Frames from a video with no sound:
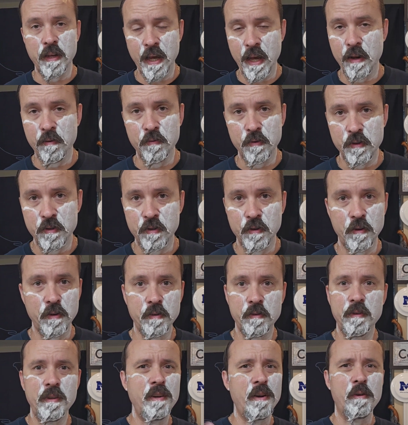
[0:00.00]
canvas. You
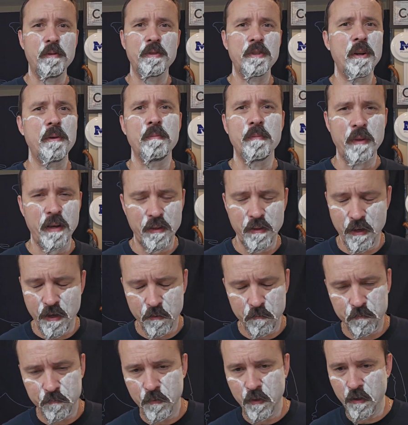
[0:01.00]
could, you know, something like that.